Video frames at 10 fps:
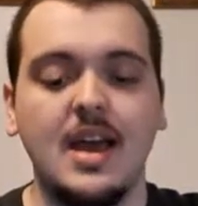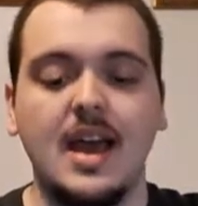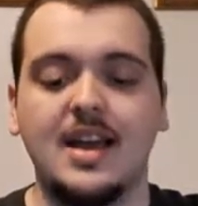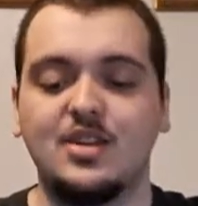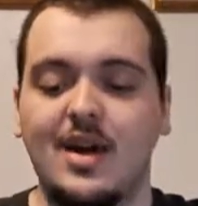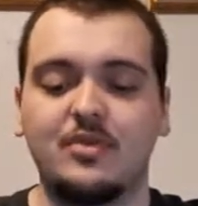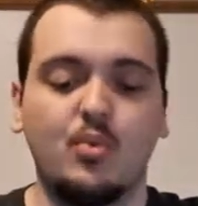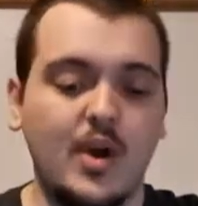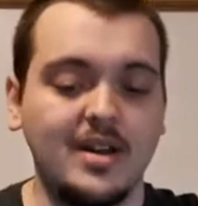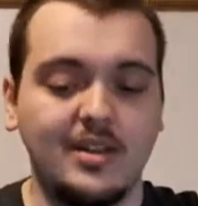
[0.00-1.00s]
and you have to
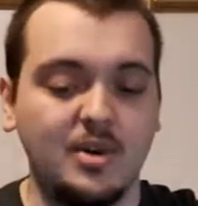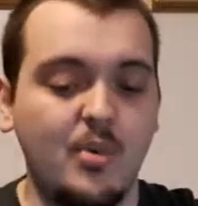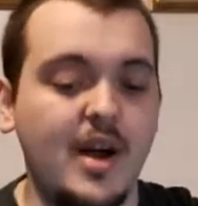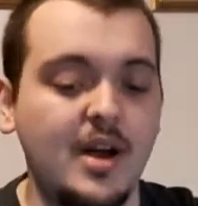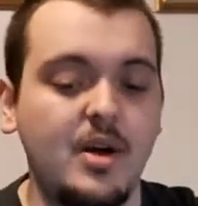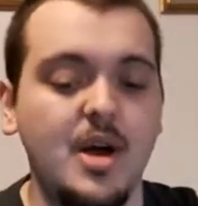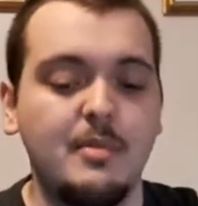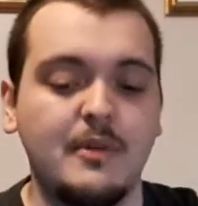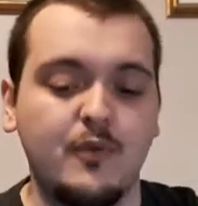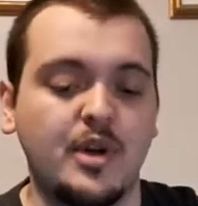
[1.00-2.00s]
wait a little while
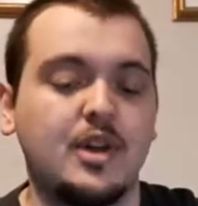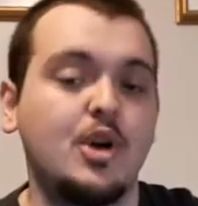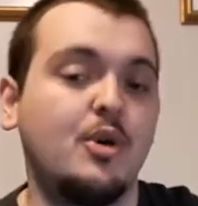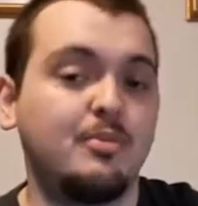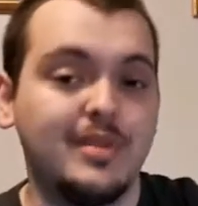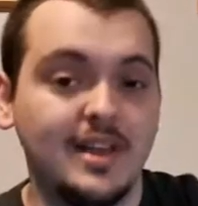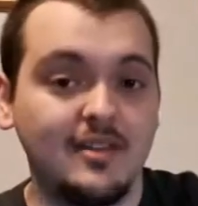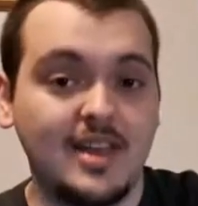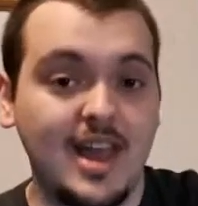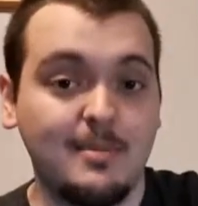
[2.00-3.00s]
before you can go and play
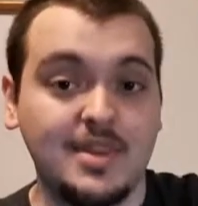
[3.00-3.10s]
your game.